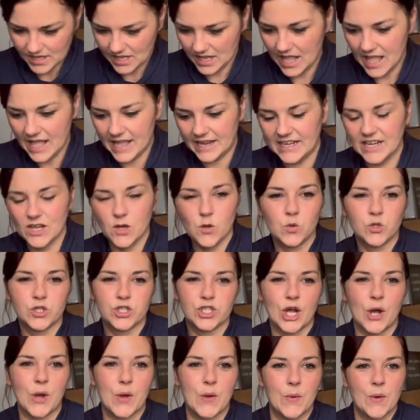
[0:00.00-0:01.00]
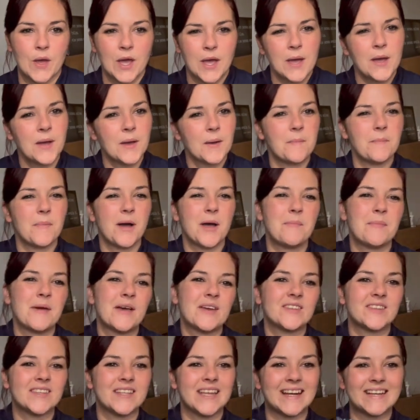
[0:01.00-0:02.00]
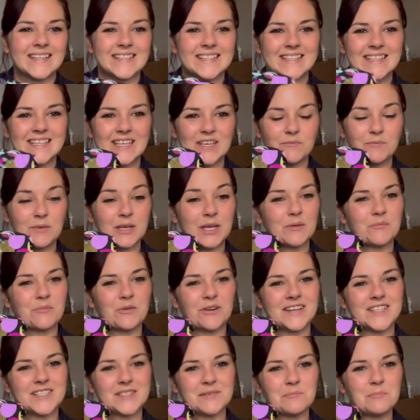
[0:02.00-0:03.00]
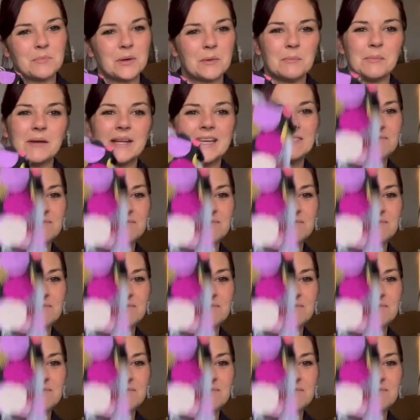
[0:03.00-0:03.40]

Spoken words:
And it will show my personality of being bright and bubbly